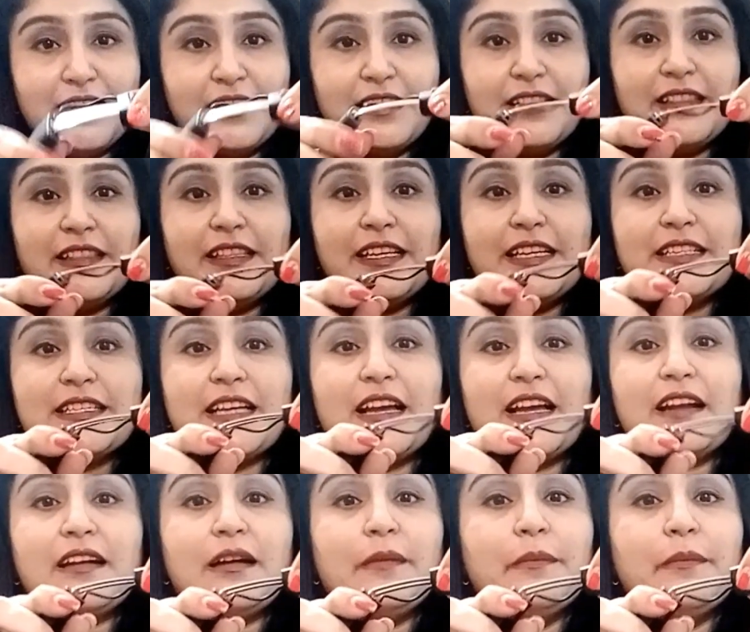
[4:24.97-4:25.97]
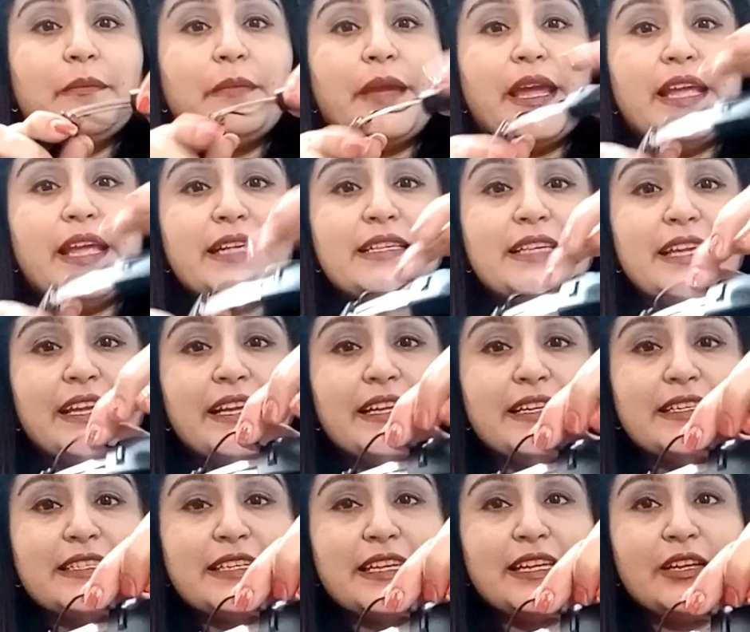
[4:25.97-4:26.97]
These are amazing.
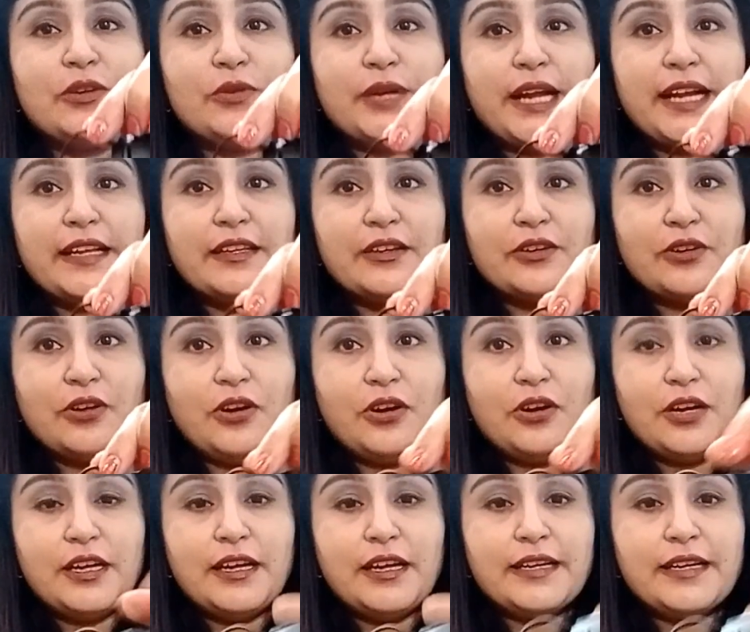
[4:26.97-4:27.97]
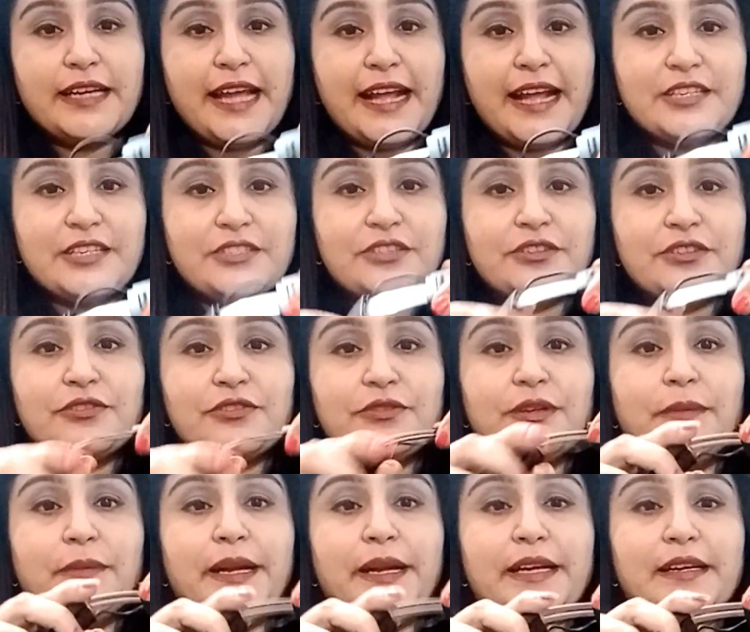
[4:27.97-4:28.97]
See, look at the cord attached to the
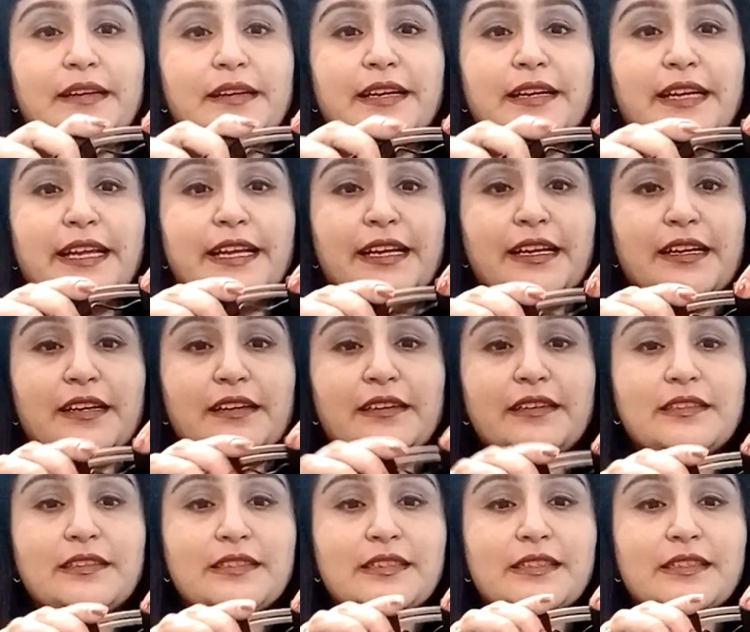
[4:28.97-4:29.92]
metal clingers,